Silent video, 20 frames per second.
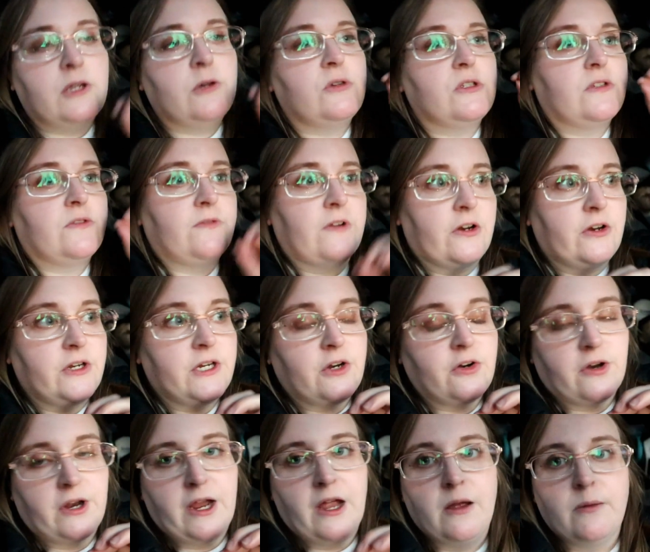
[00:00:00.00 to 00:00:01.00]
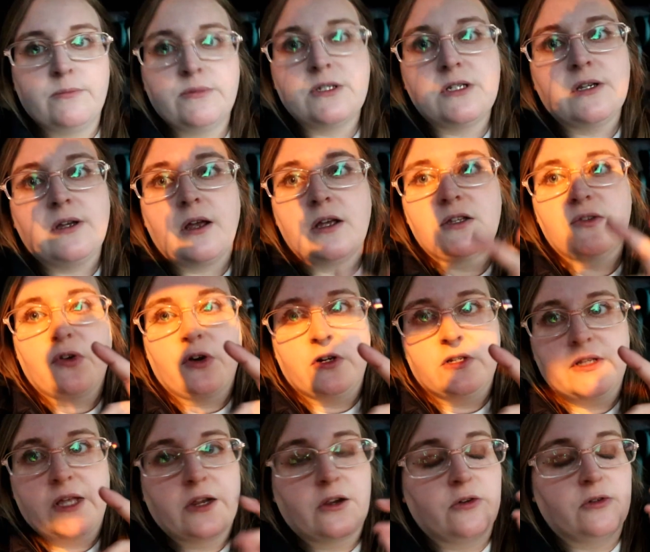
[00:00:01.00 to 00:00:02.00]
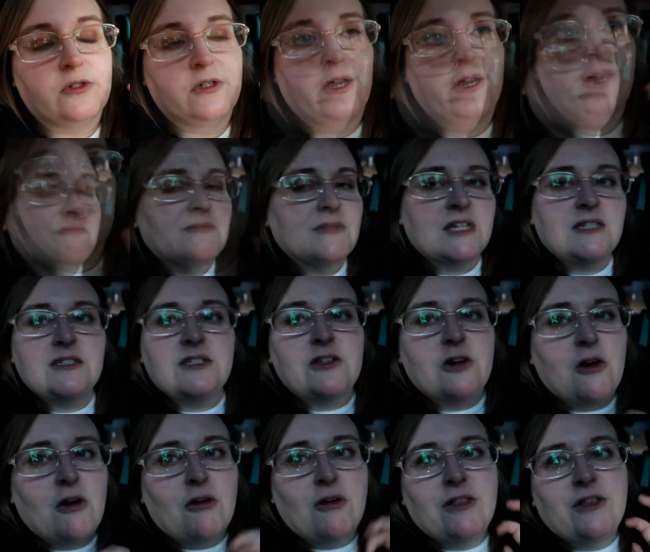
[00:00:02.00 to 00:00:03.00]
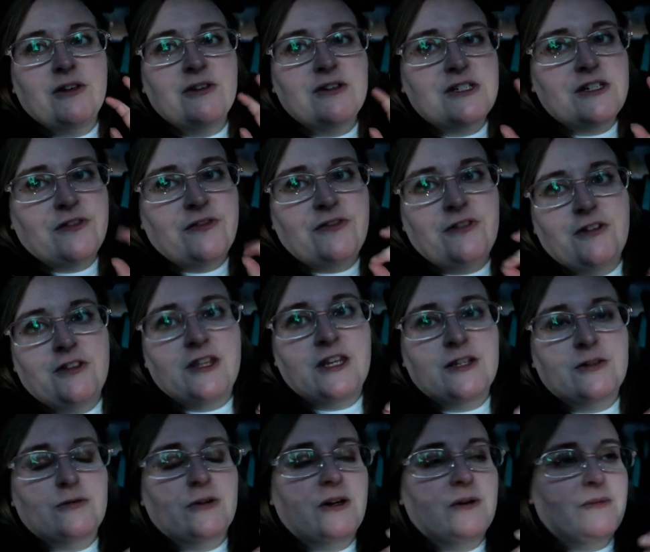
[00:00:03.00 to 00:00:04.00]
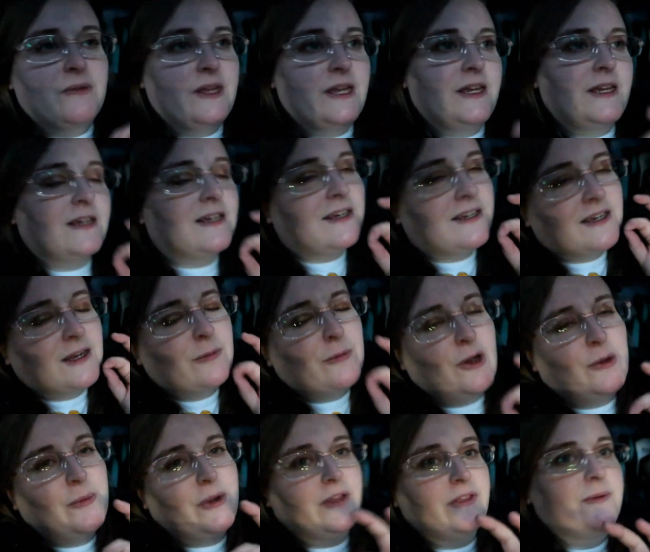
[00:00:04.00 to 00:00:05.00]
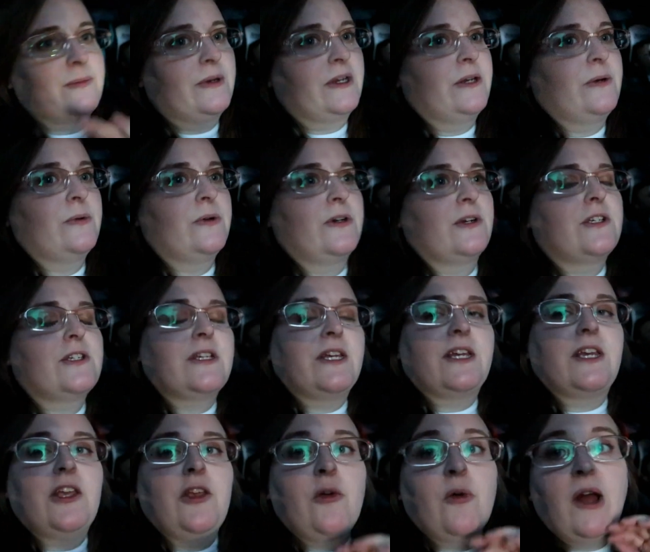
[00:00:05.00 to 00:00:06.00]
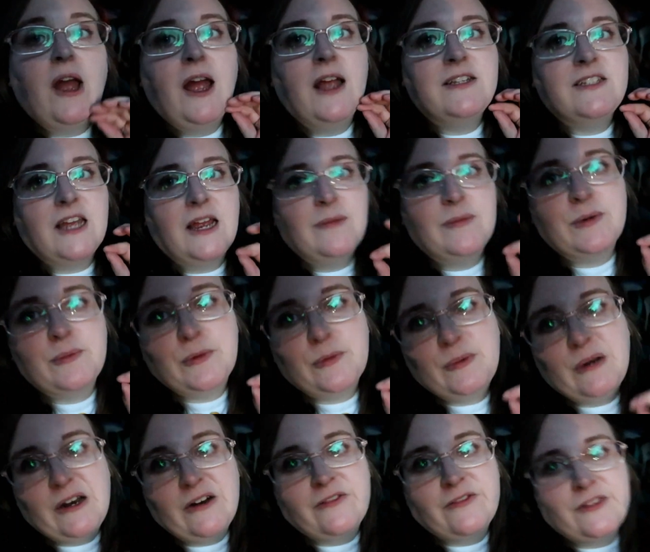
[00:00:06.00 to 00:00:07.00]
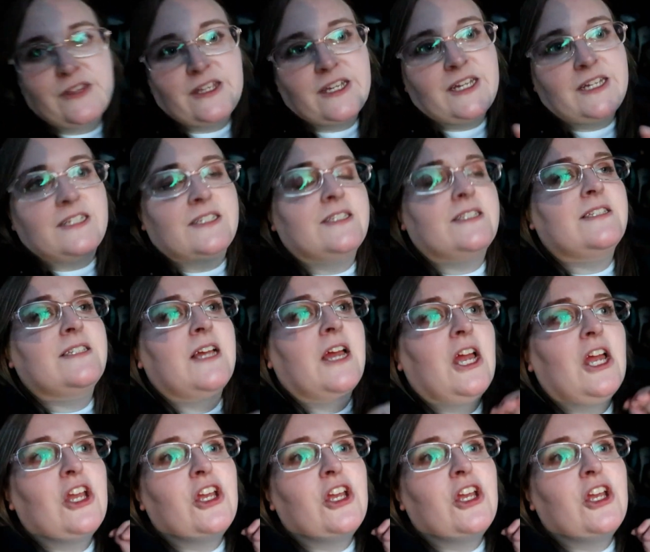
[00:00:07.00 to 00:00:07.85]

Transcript: It was very cramped as far as that goes. Like, so there's a few things where I'm like, come on, Bath and Body Works. Like, you had time to prepare for this.